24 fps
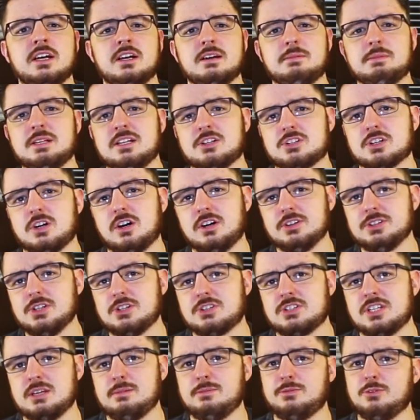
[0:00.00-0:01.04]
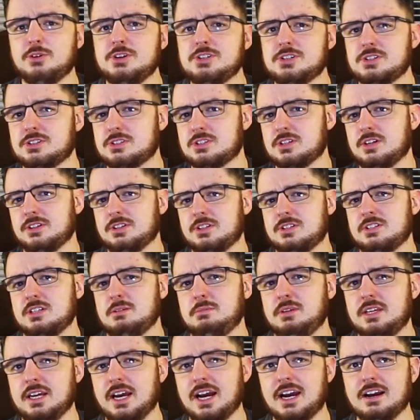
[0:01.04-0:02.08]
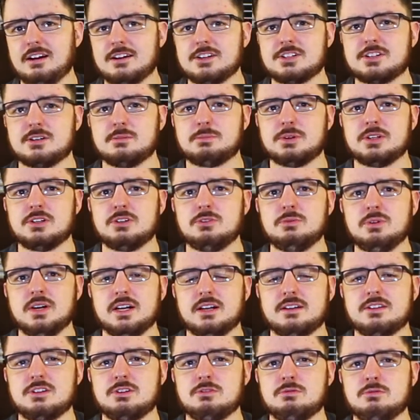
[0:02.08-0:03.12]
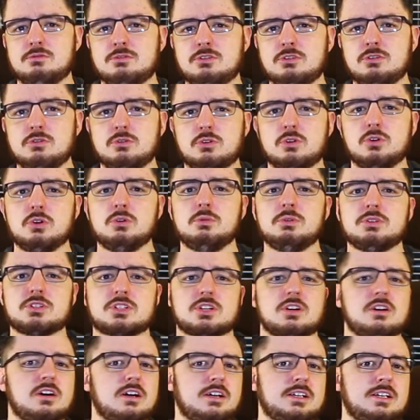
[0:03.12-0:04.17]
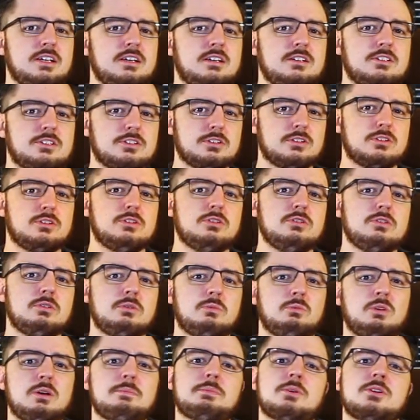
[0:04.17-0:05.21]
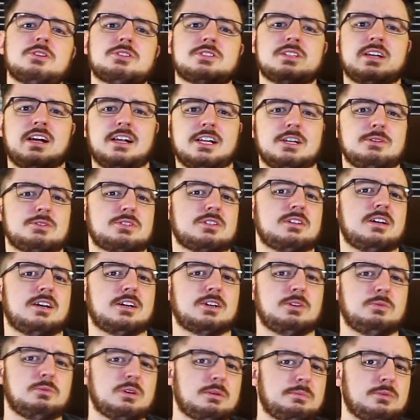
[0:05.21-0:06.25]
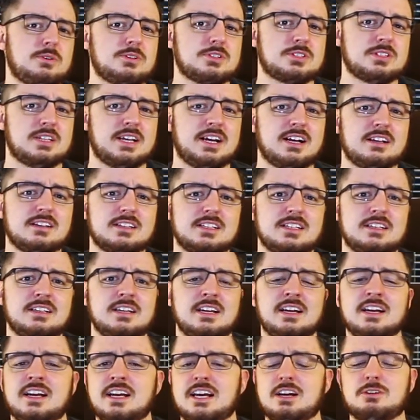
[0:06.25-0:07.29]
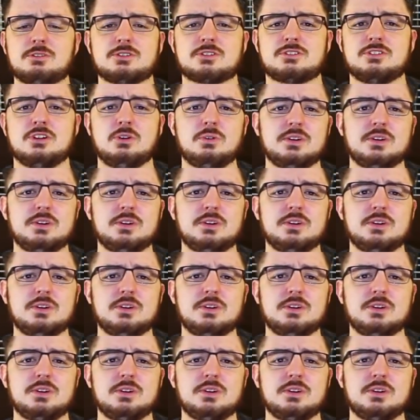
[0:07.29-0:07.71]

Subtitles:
I mean, it's all the same voice, it's all the same character, but you knew who was talking to who and what personality was talking to what personality. There was no